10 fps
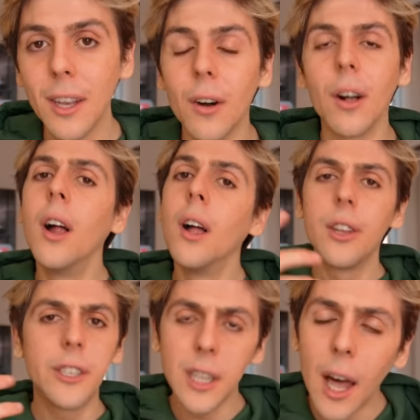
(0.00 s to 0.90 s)
deal.
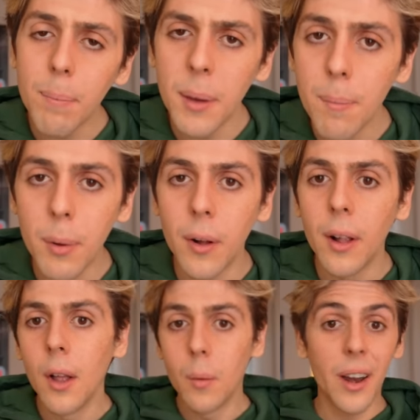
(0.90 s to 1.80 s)
There's a lot of people,
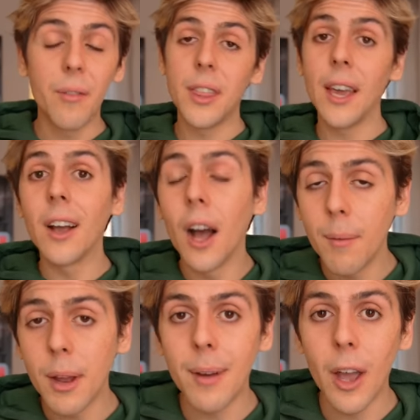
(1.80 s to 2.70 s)
whenever they come
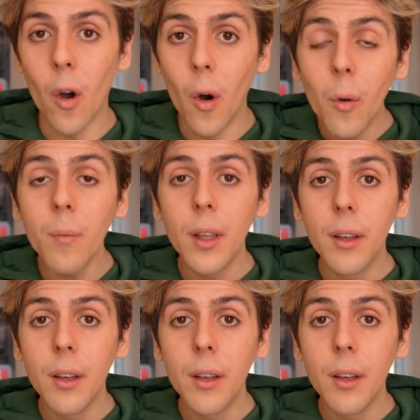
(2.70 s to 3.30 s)
at my home,